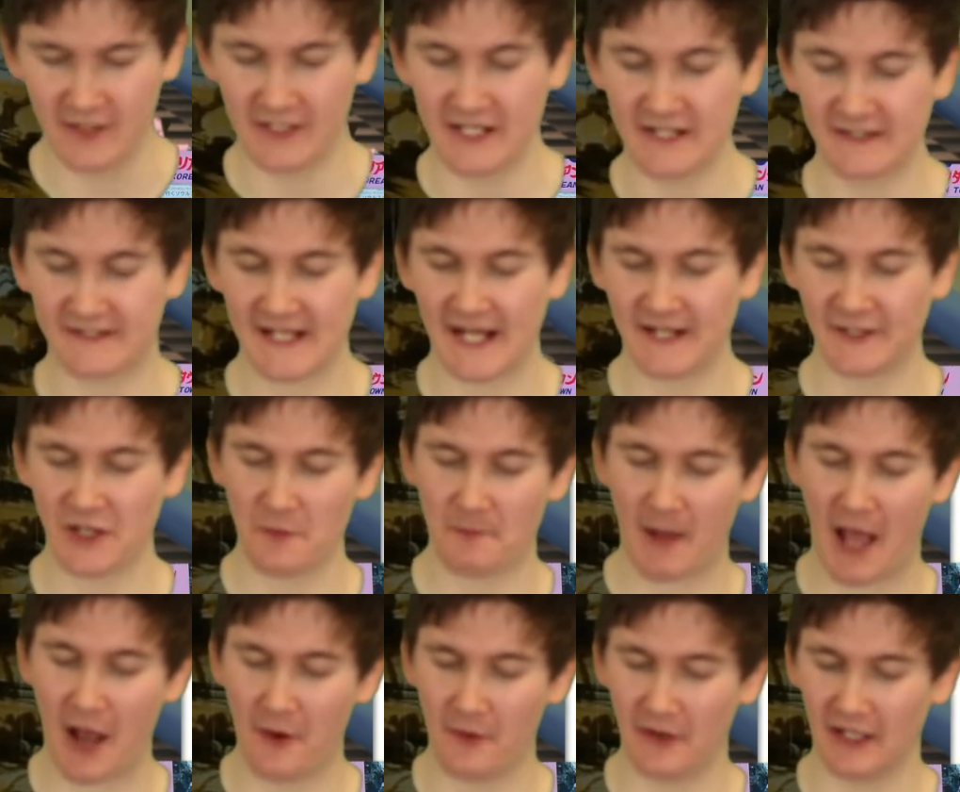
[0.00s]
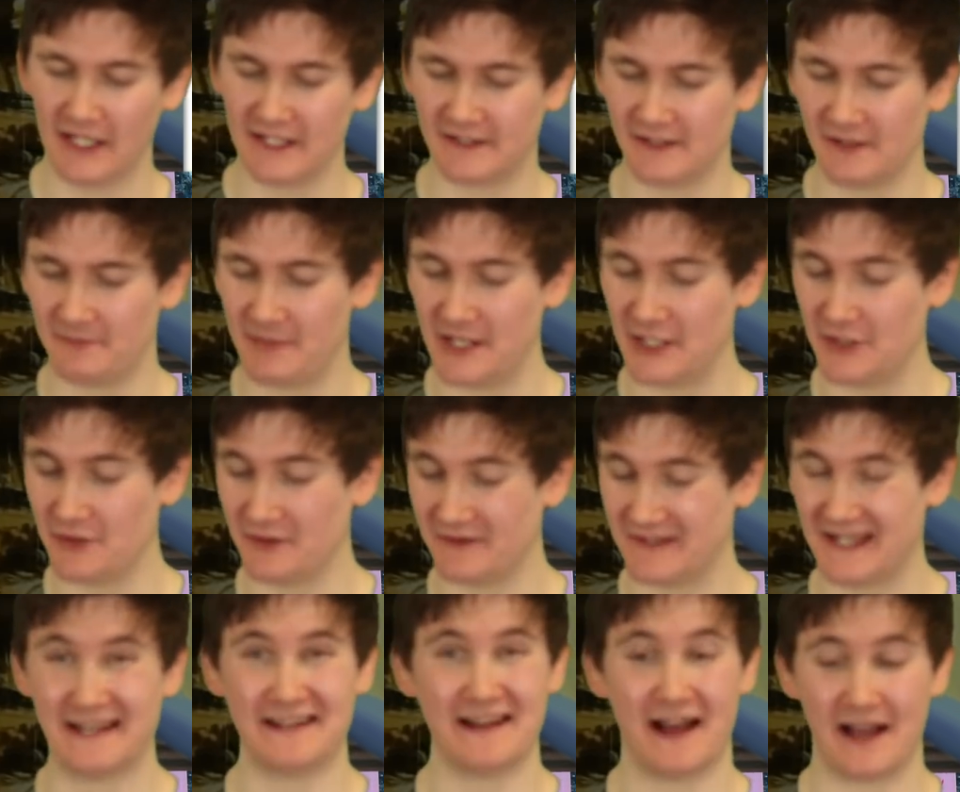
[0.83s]
And Nintendo Power listed Pikachu
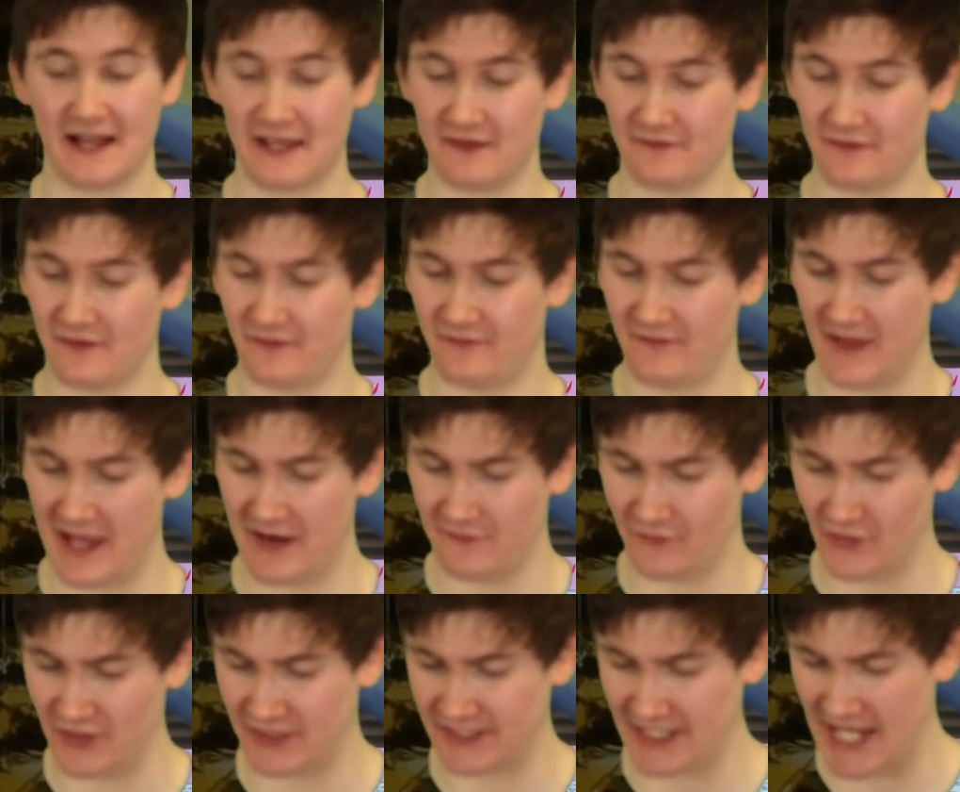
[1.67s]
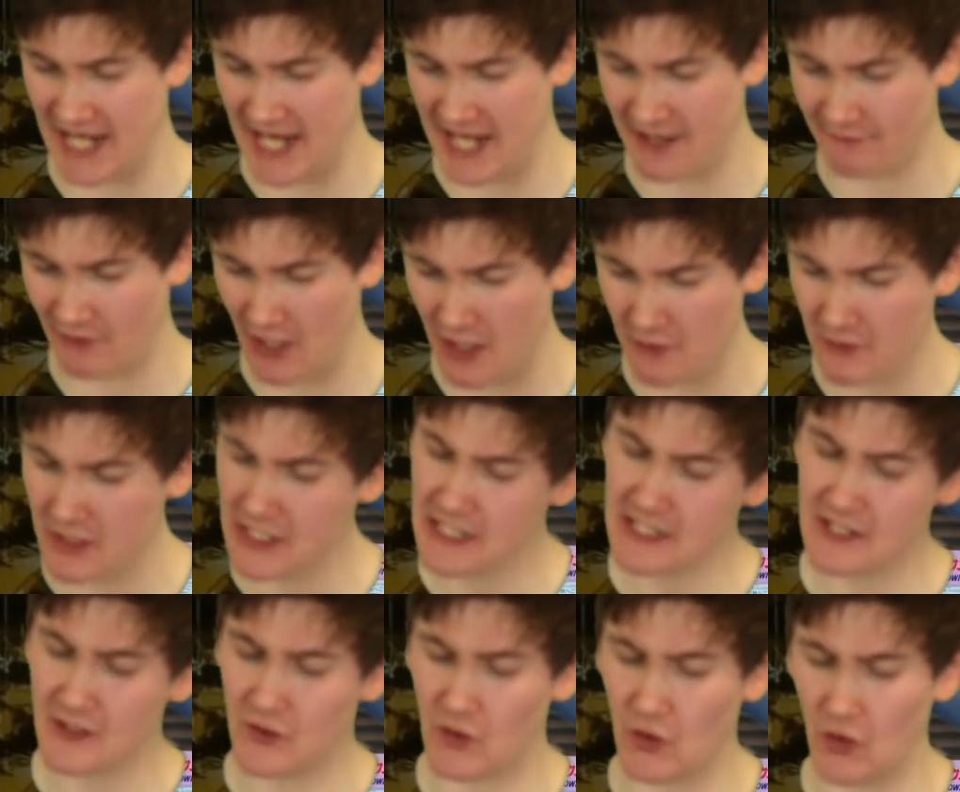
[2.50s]
as their 9th favourite hero,
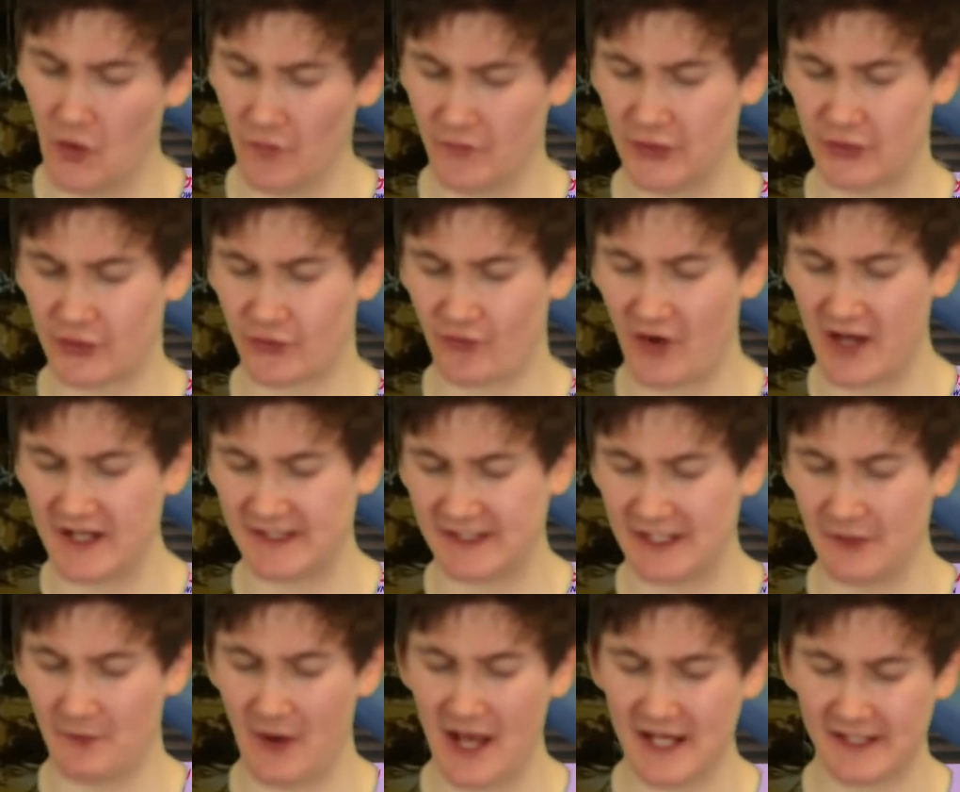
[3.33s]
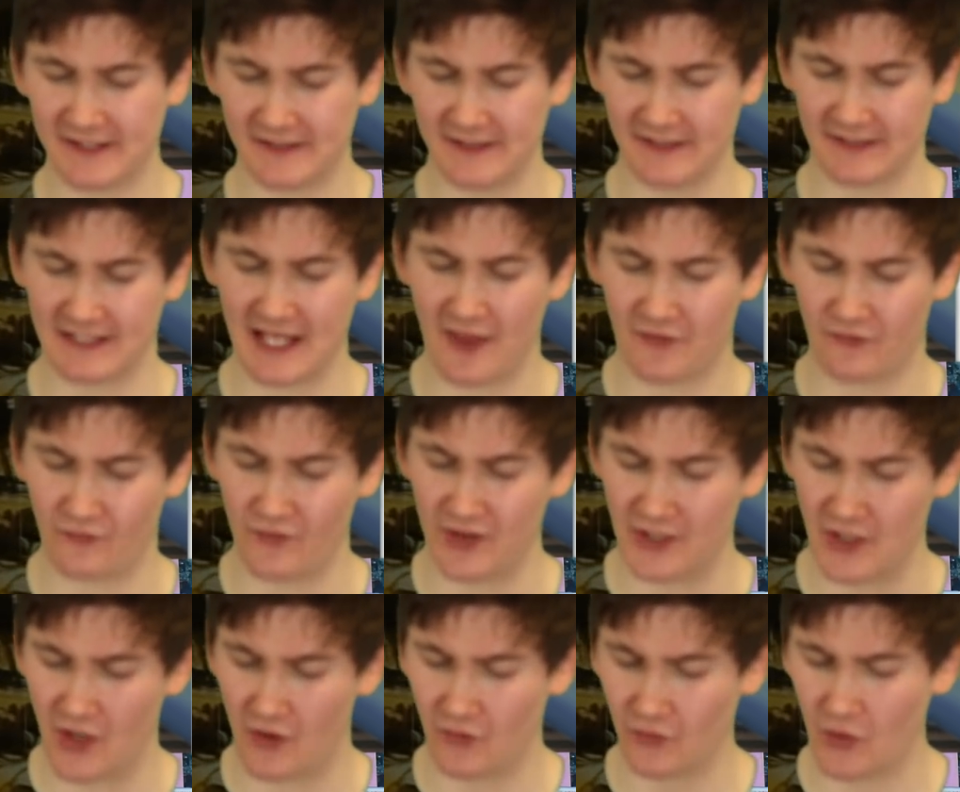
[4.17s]
Author Tracy West and
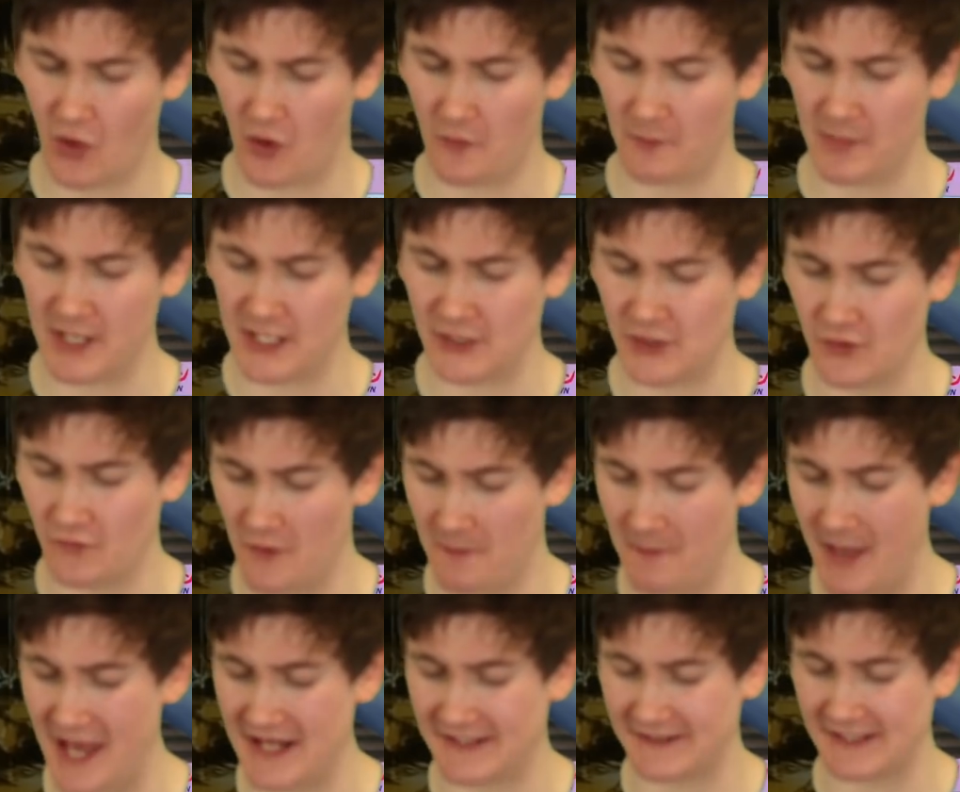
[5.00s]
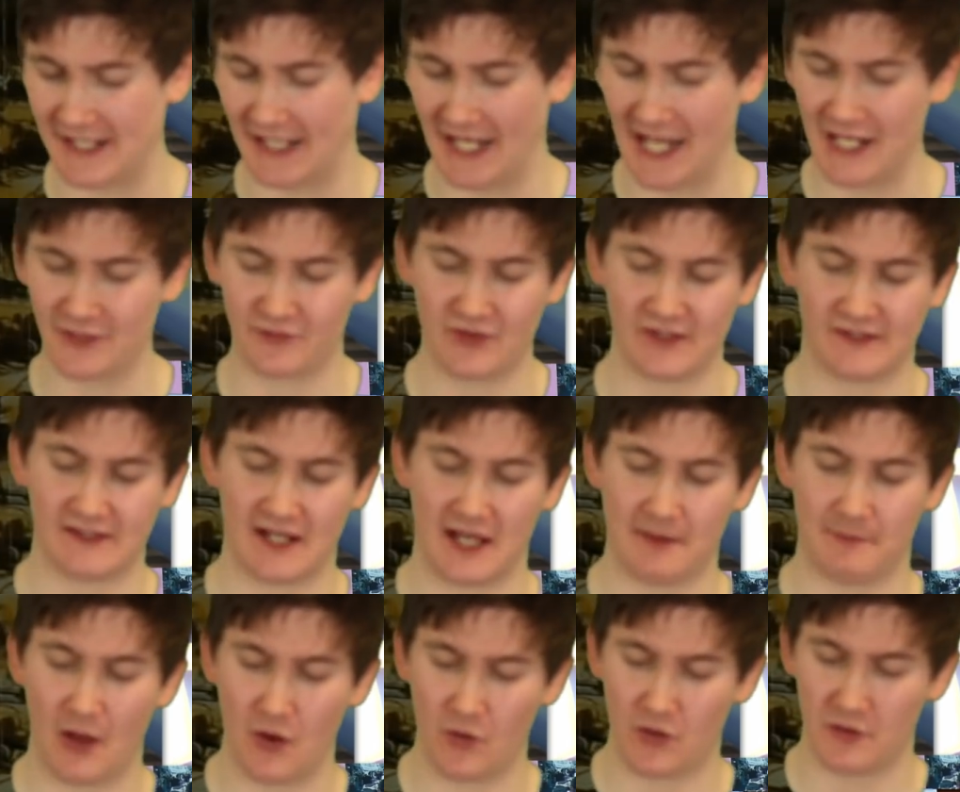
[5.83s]
Catherine Knoll called Pikachu the best electric
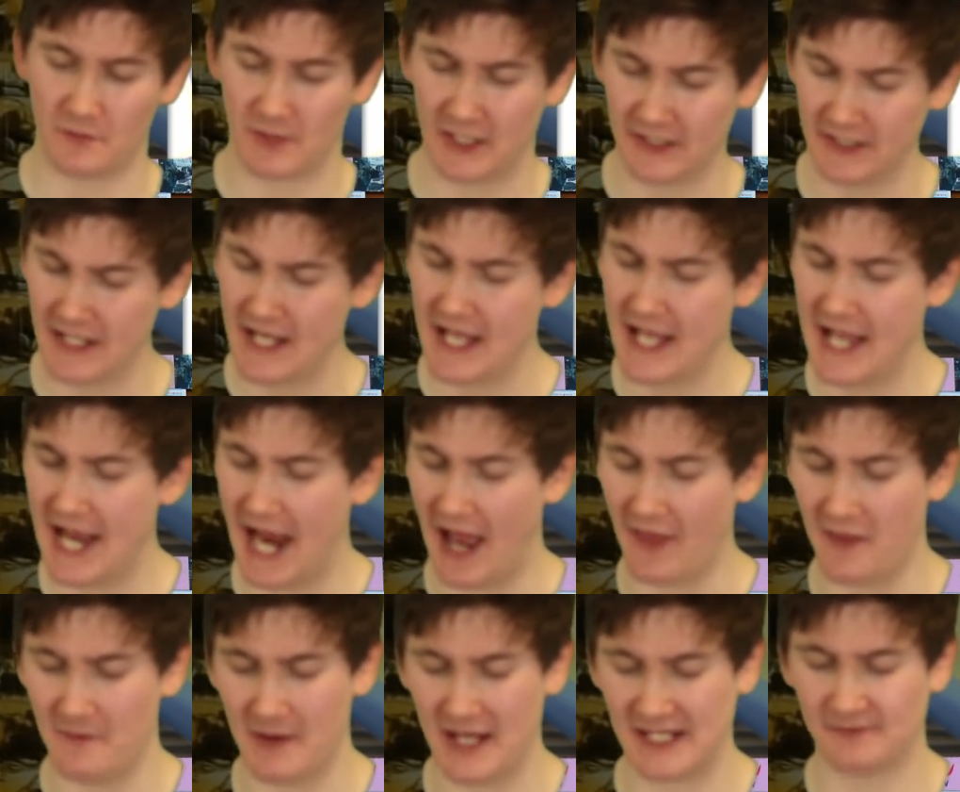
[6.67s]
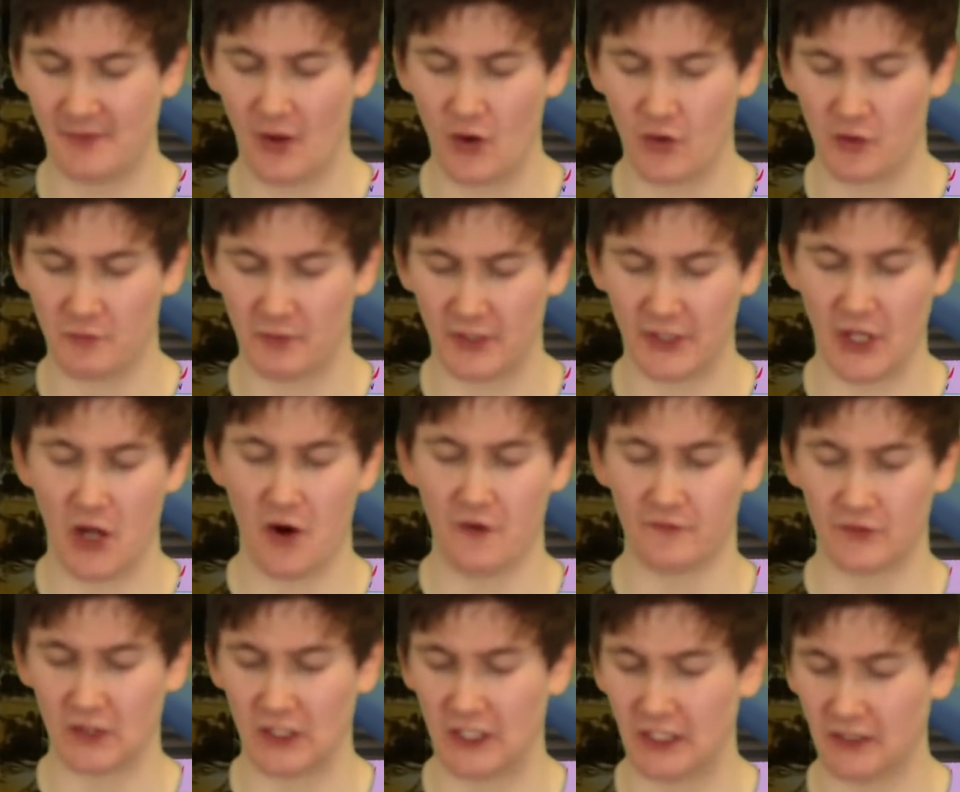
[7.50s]
type Pokemon and the best Pokemon
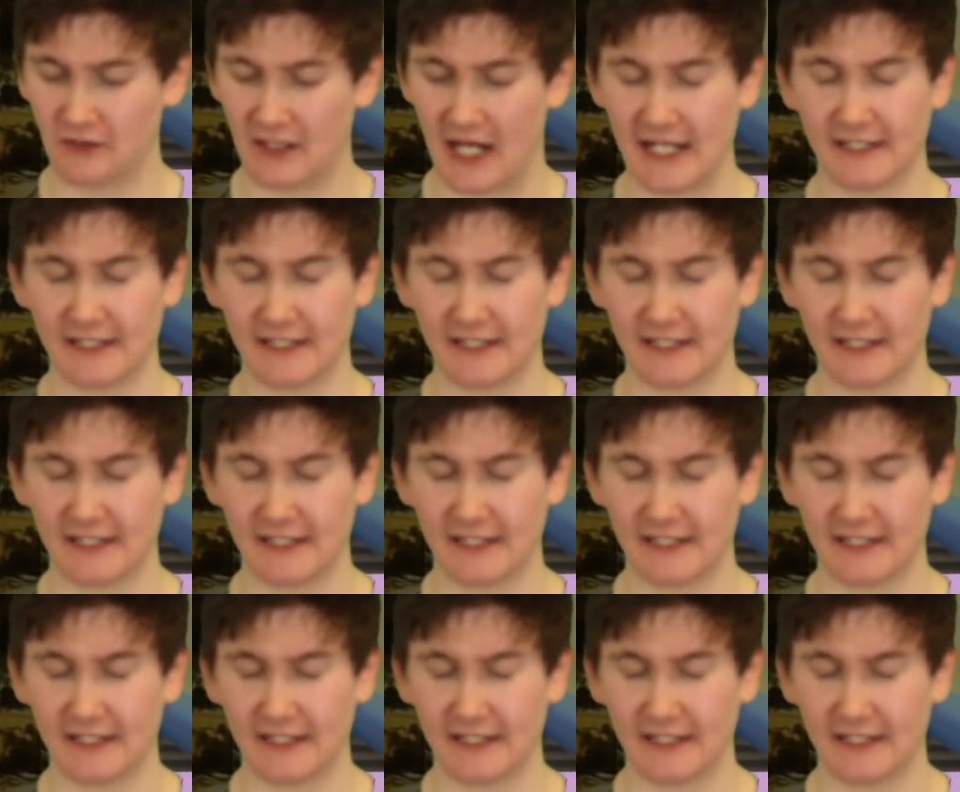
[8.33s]
overall.